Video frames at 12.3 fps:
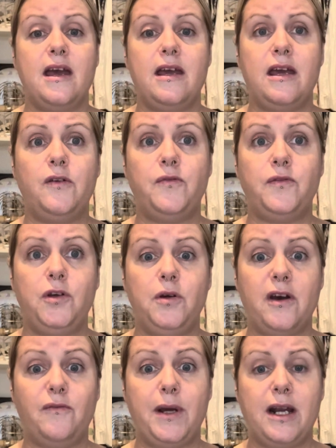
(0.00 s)
If
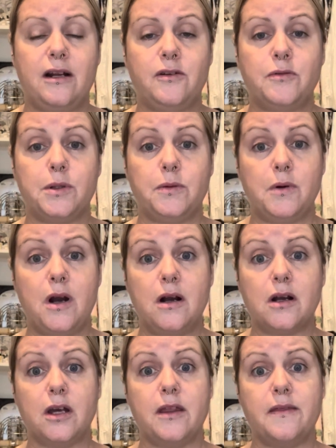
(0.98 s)
you have been under a
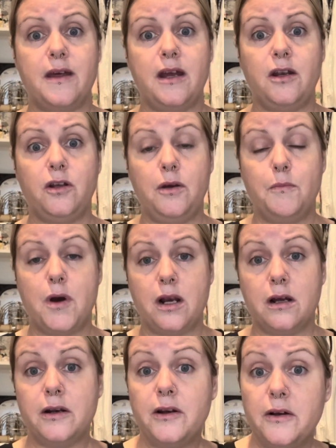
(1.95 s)
rock, then you might
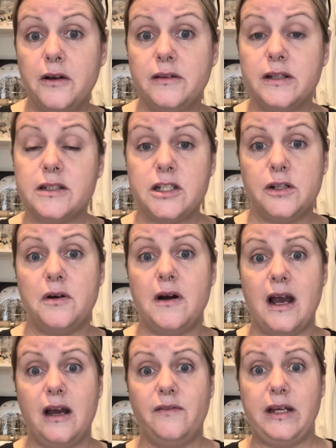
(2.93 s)
not know that Dior
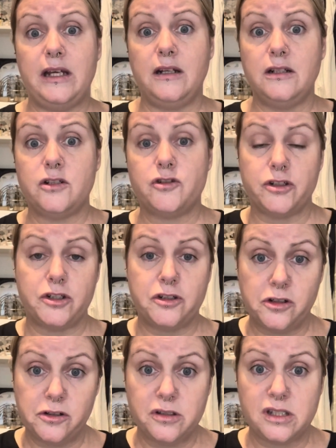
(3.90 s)
have
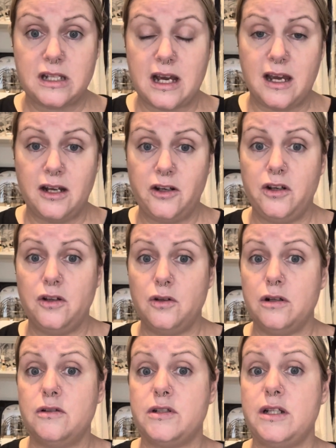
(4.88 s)
introduced a new
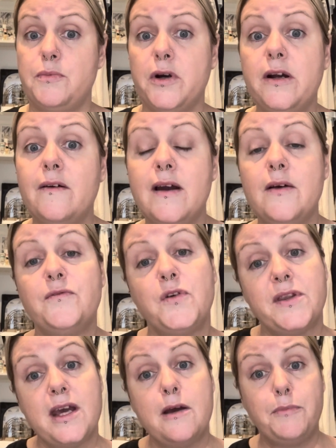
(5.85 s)
loyalty program for
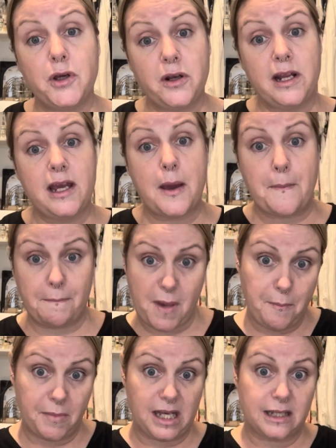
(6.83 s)
their beauty
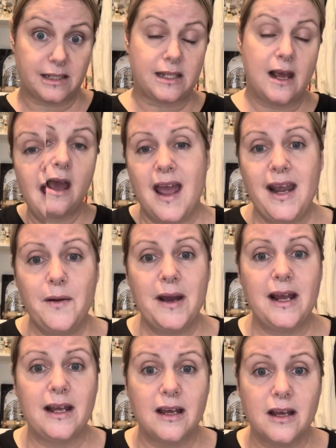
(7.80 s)
members.
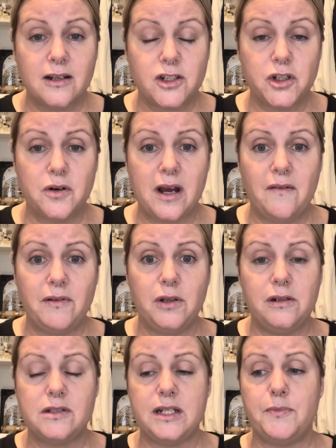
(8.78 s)
Anyway, Dior have a
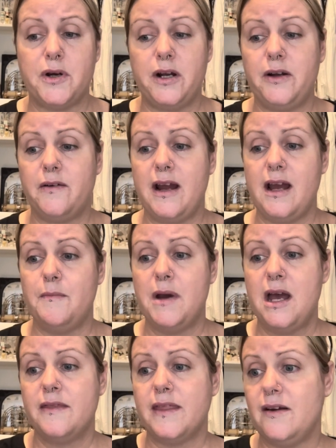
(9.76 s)
loyalty program.
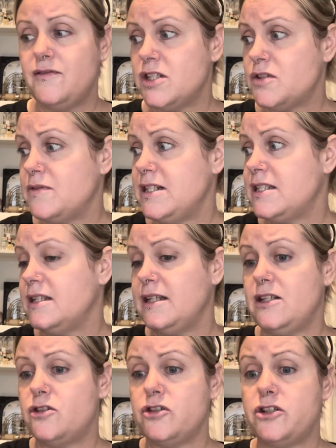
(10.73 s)
They've just recently
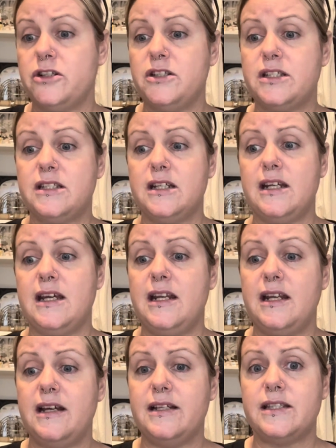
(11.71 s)
introduced it.
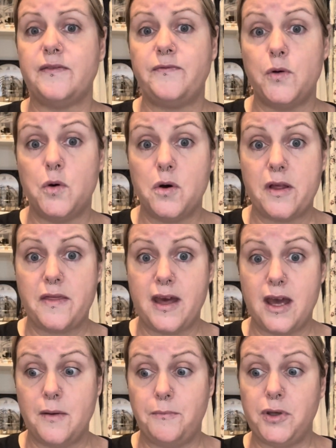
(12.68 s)
It is for
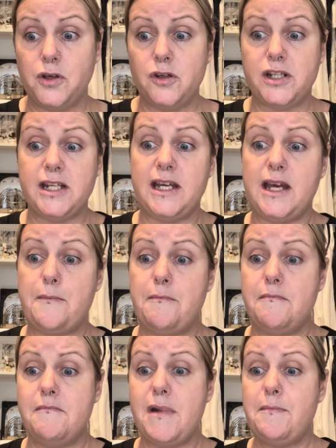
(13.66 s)
their beauty
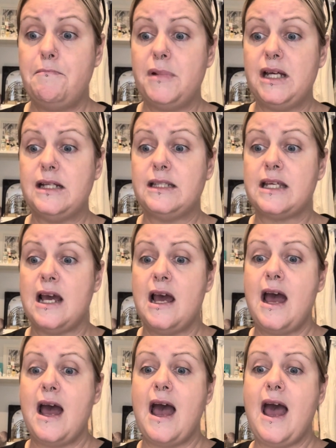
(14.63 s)
members.
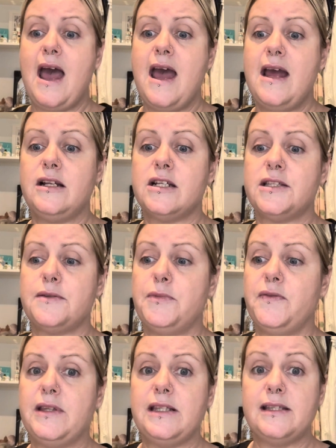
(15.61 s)
And just
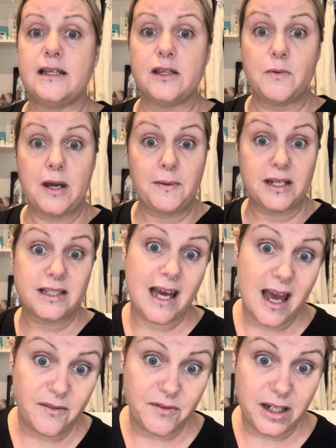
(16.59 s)
moving this out of the way because I
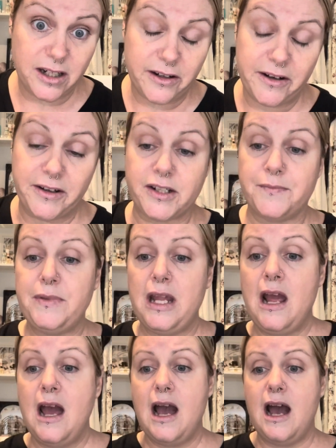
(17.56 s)
have written a note.
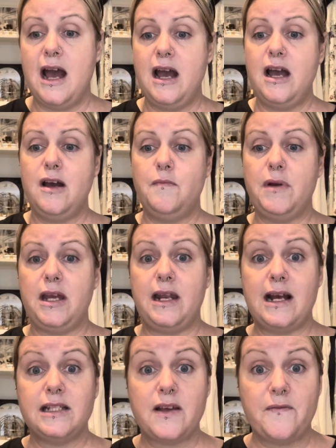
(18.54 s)
It
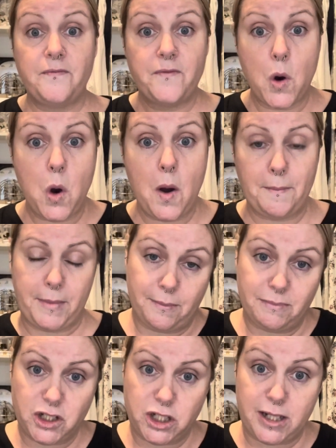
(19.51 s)
has 4
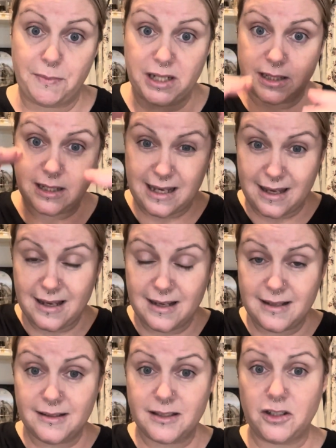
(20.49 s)
membership
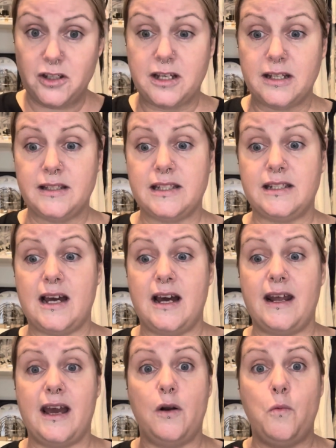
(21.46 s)
tiers. You can
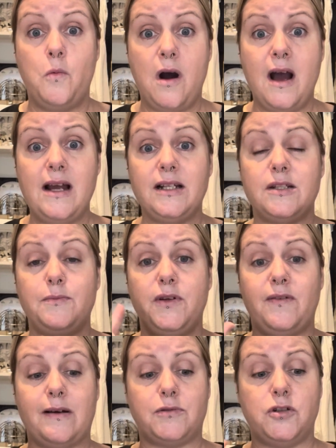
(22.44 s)
start at white,
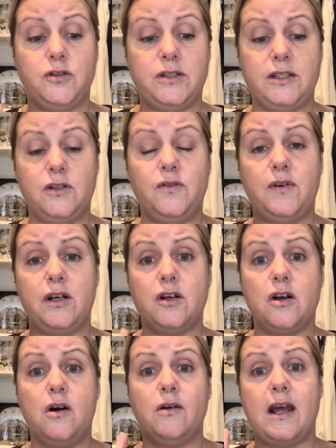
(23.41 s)
move up to silver,
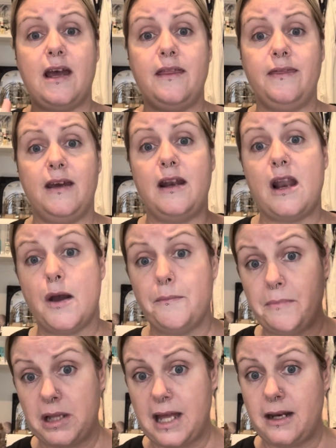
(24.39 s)
gold, and then
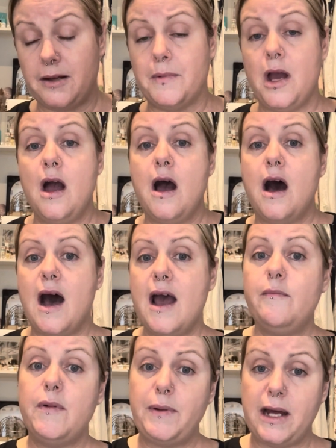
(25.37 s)
platinum. I
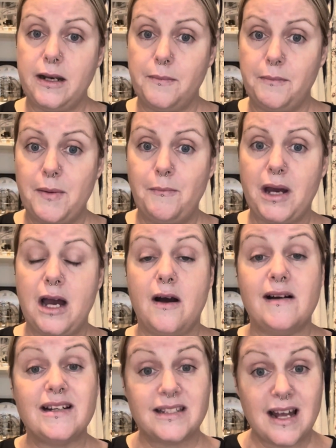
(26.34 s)
am a platinum member.
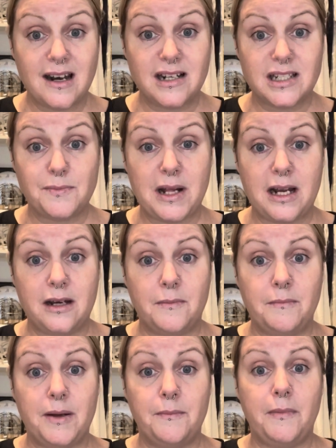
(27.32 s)
I started as a platinum
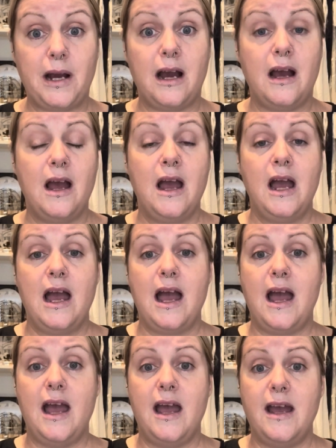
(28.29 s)
member,
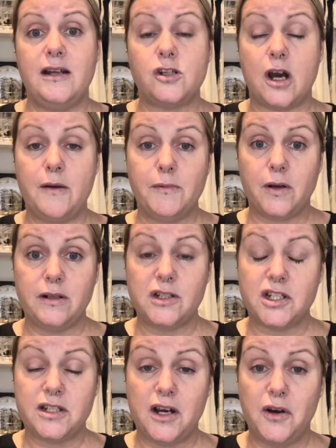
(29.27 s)
and I'm going
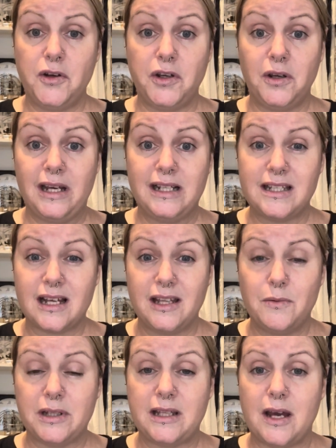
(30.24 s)
to tell you exactly
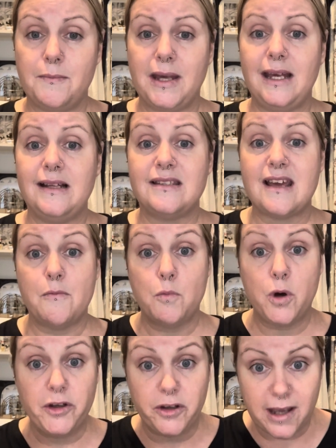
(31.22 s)
what that means and
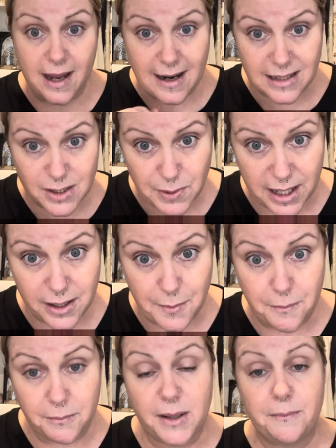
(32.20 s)
what you get as a
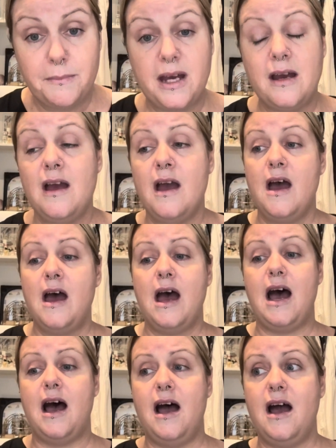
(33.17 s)
platinum member.
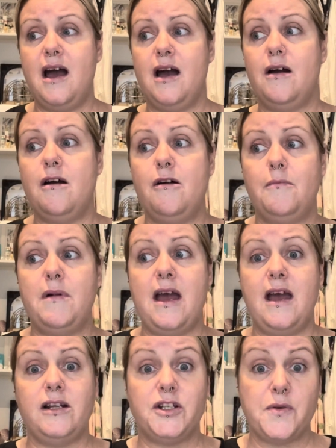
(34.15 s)

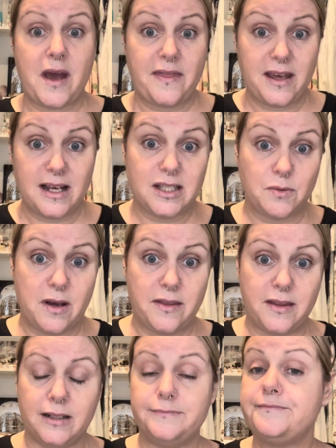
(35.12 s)
And do I think it's
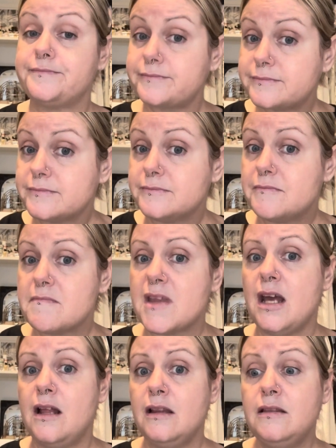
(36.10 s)
worth it?
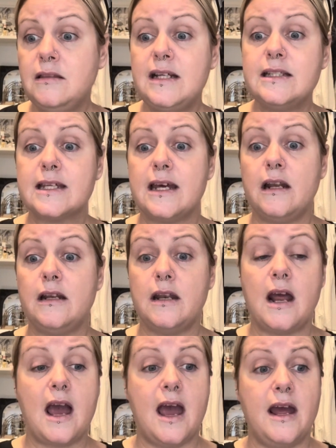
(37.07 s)
Let's get
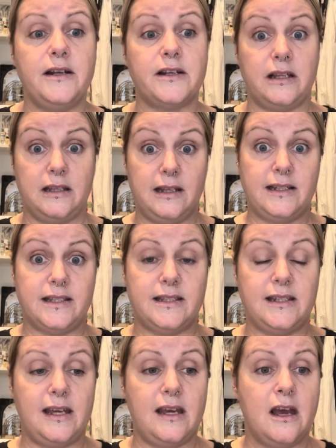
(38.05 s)
in and let's
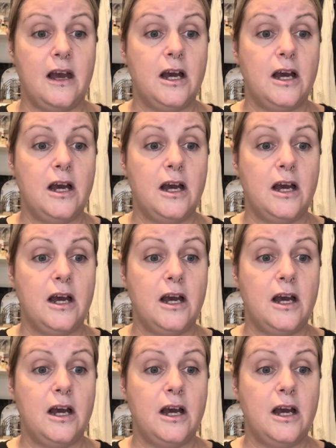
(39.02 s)
see.